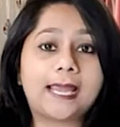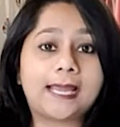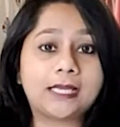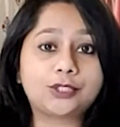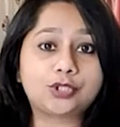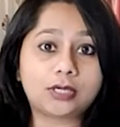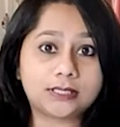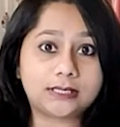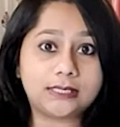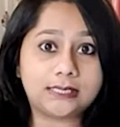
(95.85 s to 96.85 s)

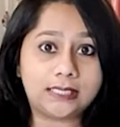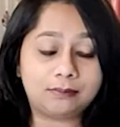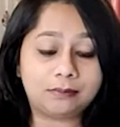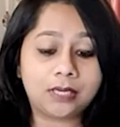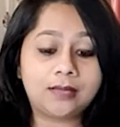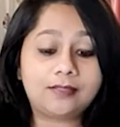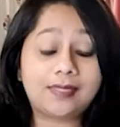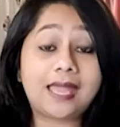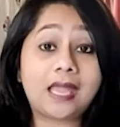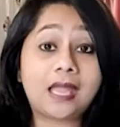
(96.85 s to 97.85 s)
NHRC team
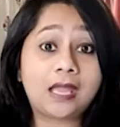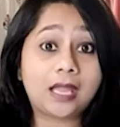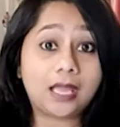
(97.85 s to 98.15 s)
there,